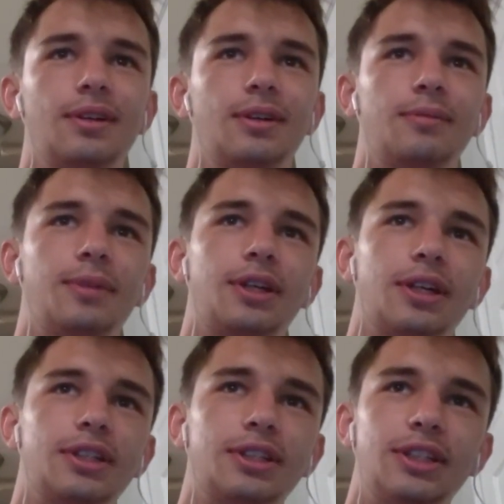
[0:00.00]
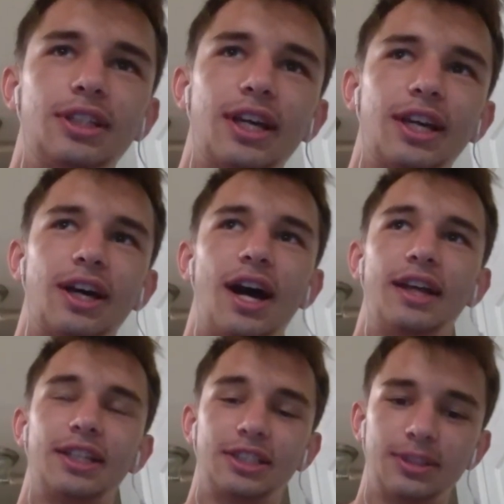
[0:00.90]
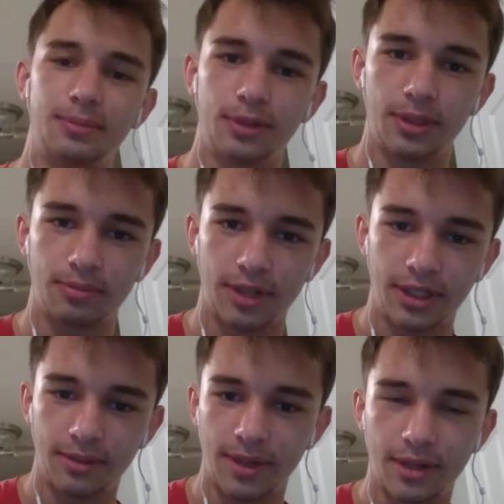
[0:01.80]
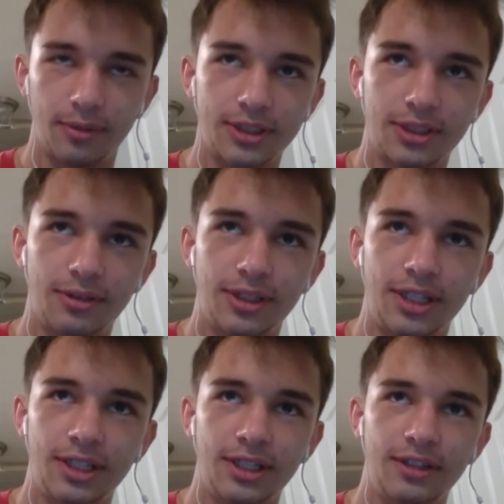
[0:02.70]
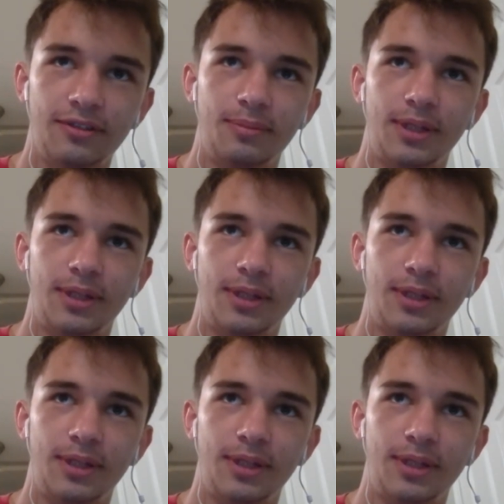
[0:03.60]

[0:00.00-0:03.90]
because like I think it's important to pray no matter what's going on in life, but